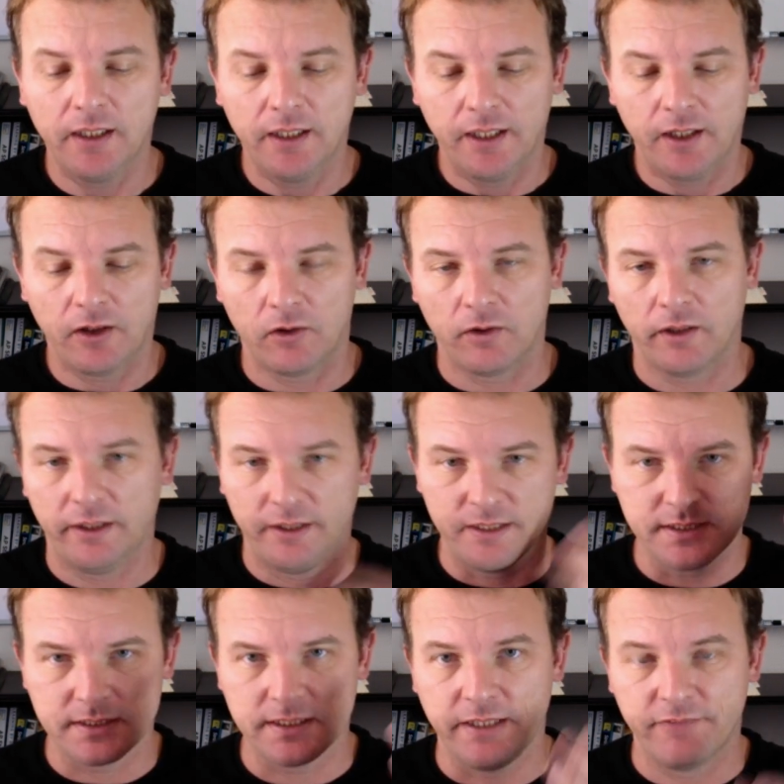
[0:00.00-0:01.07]
or in
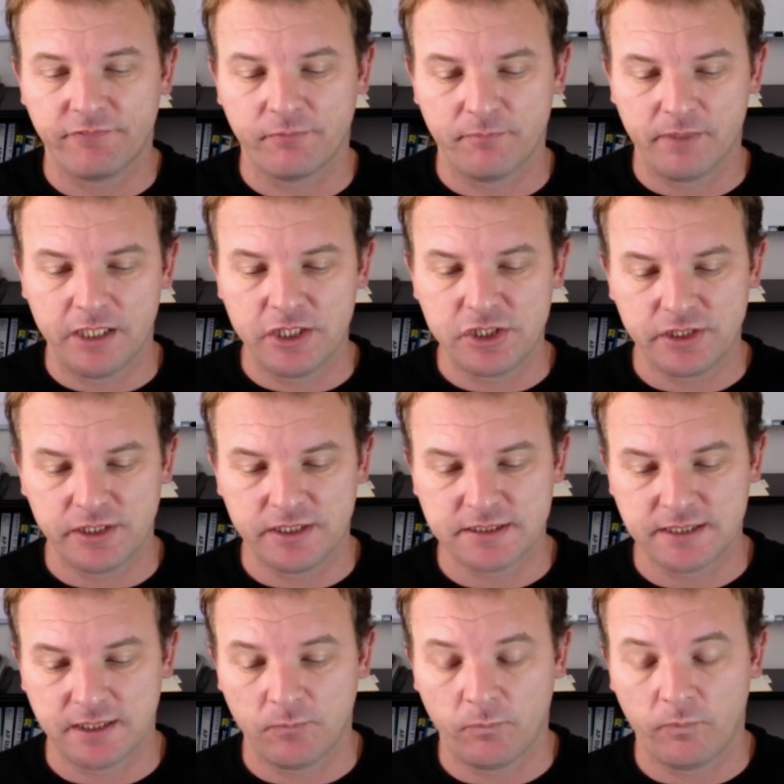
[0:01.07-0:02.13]
his information, is
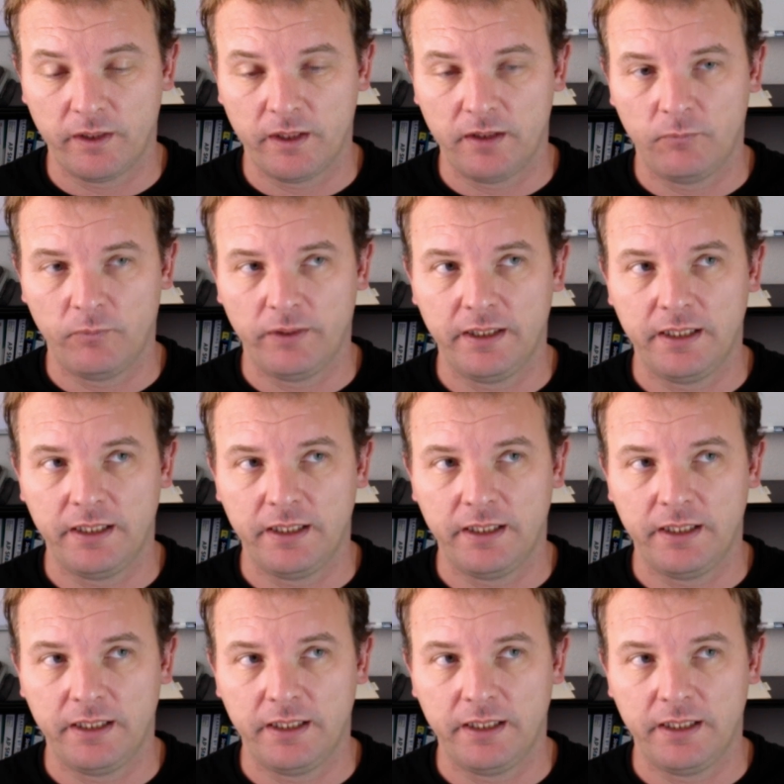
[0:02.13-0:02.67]
that we